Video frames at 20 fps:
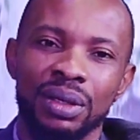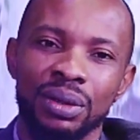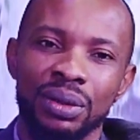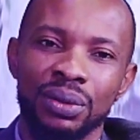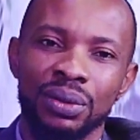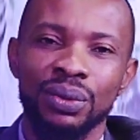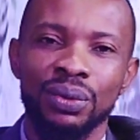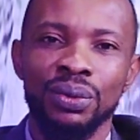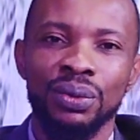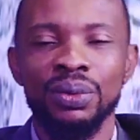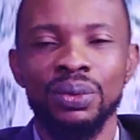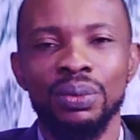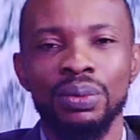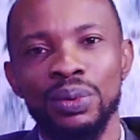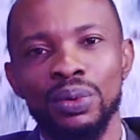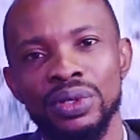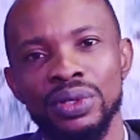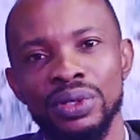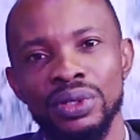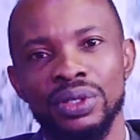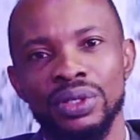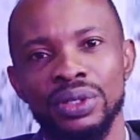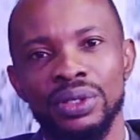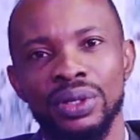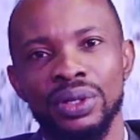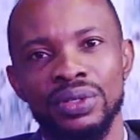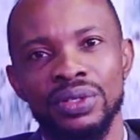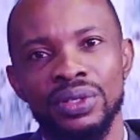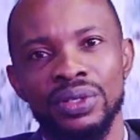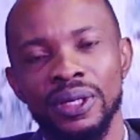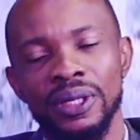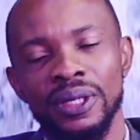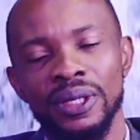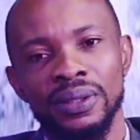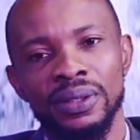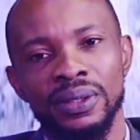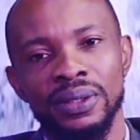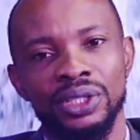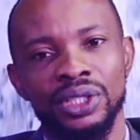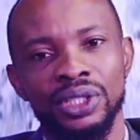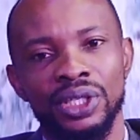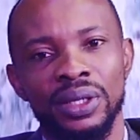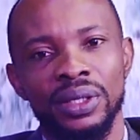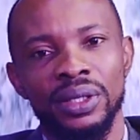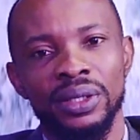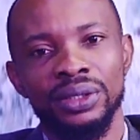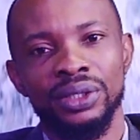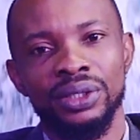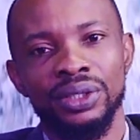will pose a serious challenge.